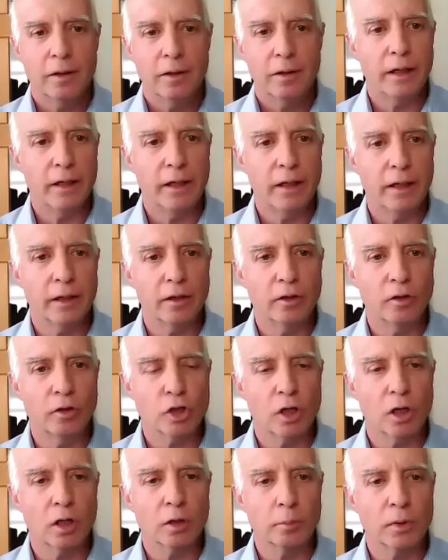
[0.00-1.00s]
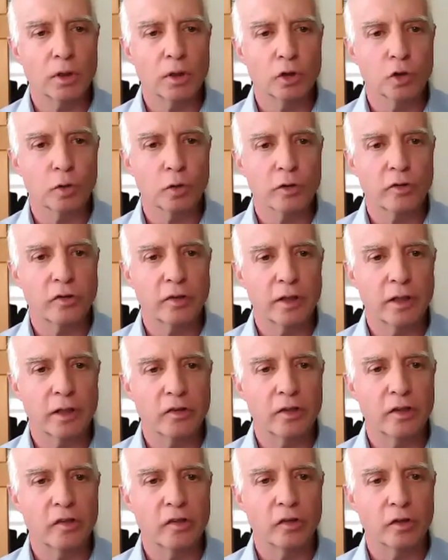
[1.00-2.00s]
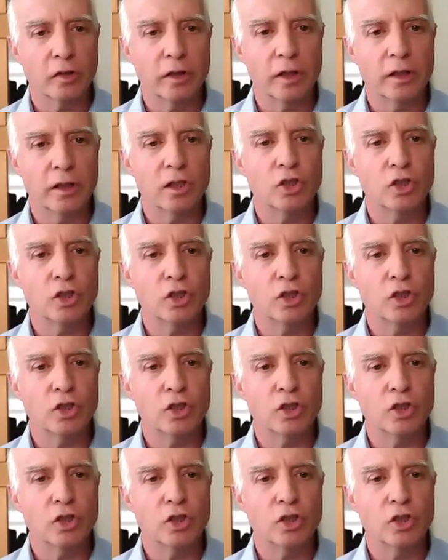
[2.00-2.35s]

And John McClure says, is there any